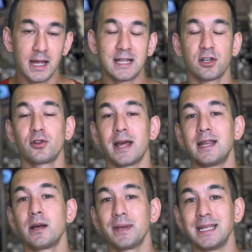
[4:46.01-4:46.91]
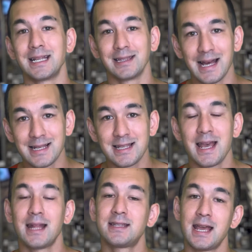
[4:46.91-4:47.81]
and so you'll end up eating
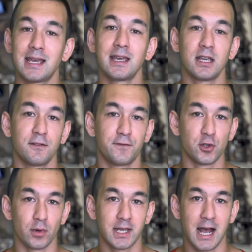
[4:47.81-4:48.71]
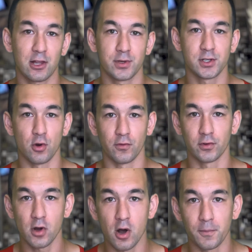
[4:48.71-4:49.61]
less and taking in fewer calories
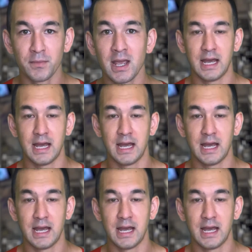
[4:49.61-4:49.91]
overall.